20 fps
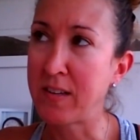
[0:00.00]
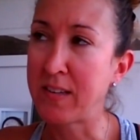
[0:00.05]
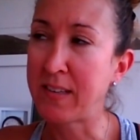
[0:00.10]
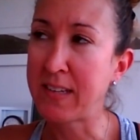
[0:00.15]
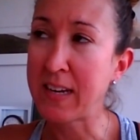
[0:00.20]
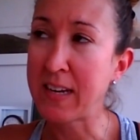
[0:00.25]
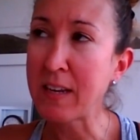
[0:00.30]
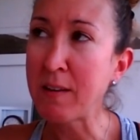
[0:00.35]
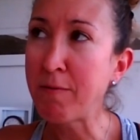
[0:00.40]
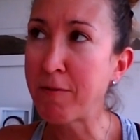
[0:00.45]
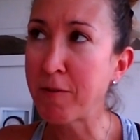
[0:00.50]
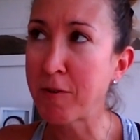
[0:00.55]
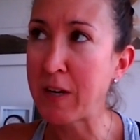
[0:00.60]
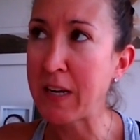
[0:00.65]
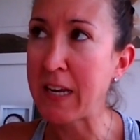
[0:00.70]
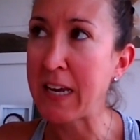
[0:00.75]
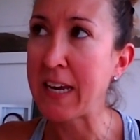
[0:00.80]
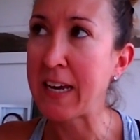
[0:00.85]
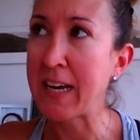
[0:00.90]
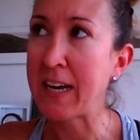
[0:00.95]
studied for
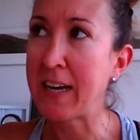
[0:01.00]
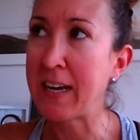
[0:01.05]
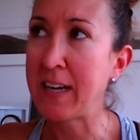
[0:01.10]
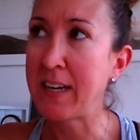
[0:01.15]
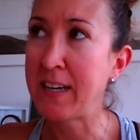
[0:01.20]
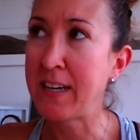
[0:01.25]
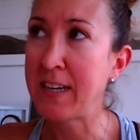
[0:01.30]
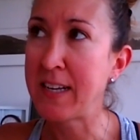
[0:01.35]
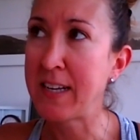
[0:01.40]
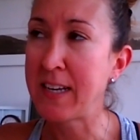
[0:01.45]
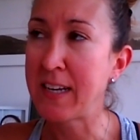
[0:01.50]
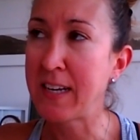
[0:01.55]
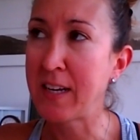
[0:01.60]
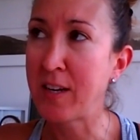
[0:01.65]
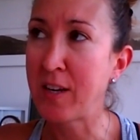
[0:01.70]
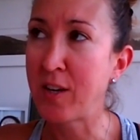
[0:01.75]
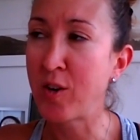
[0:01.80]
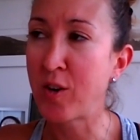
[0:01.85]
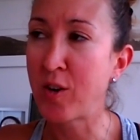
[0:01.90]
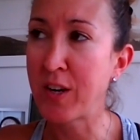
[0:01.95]
a year.
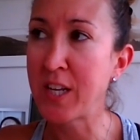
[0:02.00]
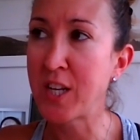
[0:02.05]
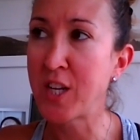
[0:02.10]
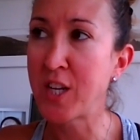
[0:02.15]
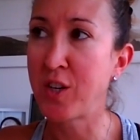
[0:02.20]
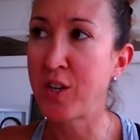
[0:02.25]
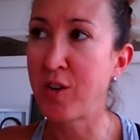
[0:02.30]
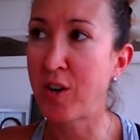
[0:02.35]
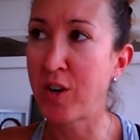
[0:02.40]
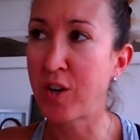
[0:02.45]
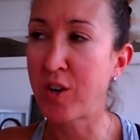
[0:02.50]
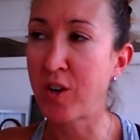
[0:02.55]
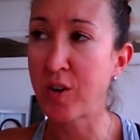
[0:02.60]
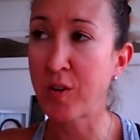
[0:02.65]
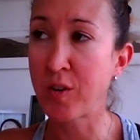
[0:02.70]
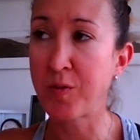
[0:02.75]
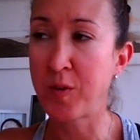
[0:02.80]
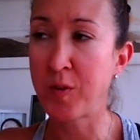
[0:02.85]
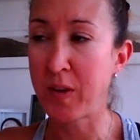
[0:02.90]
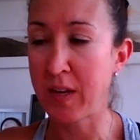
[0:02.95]
I got
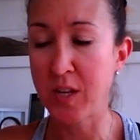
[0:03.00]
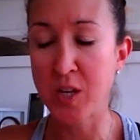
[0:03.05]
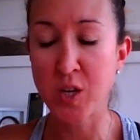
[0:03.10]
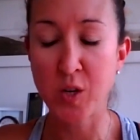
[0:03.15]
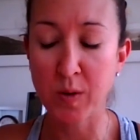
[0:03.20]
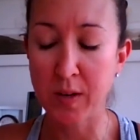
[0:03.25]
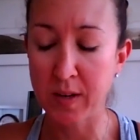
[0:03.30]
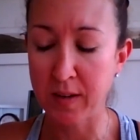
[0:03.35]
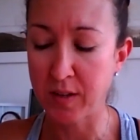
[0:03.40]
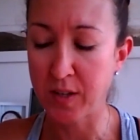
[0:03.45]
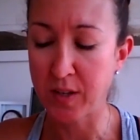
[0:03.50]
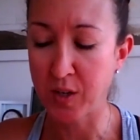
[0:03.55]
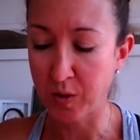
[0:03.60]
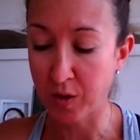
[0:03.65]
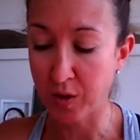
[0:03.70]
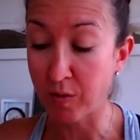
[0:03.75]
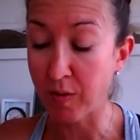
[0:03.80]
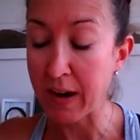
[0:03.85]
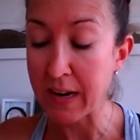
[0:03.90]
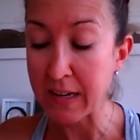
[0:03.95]
off into
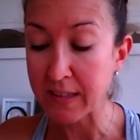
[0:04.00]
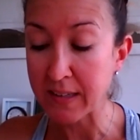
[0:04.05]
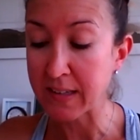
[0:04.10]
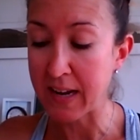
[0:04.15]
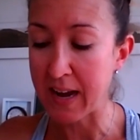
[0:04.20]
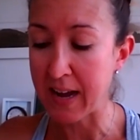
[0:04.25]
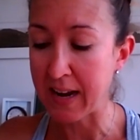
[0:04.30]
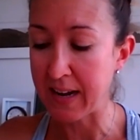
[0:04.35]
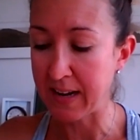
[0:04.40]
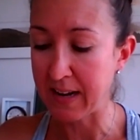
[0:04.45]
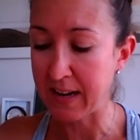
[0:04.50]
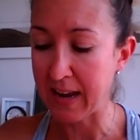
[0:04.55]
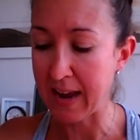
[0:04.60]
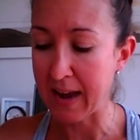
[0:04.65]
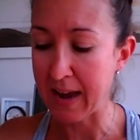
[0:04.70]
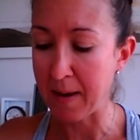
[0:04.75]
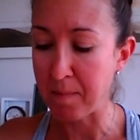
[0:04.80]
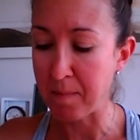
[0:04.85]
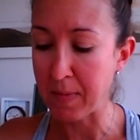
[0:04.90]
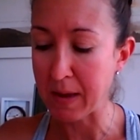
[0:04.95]
a great start
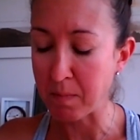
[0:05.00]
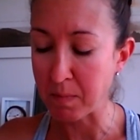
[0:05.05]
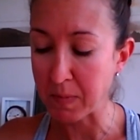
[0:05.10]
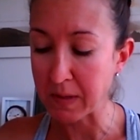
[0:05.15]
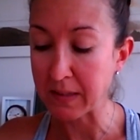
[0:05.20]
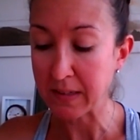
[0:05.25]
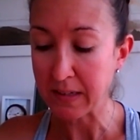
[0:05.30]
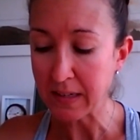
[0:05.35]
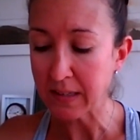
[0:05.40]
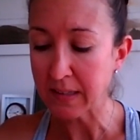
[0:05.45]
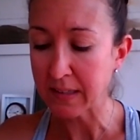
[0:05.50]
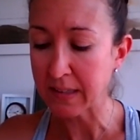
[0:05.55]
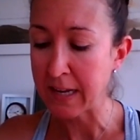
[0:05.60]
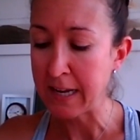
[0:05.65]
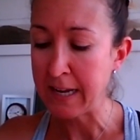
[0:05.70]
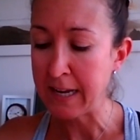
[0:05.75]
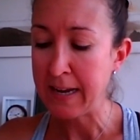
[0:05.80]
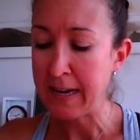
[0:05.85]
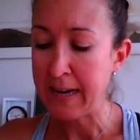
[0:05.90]
in business,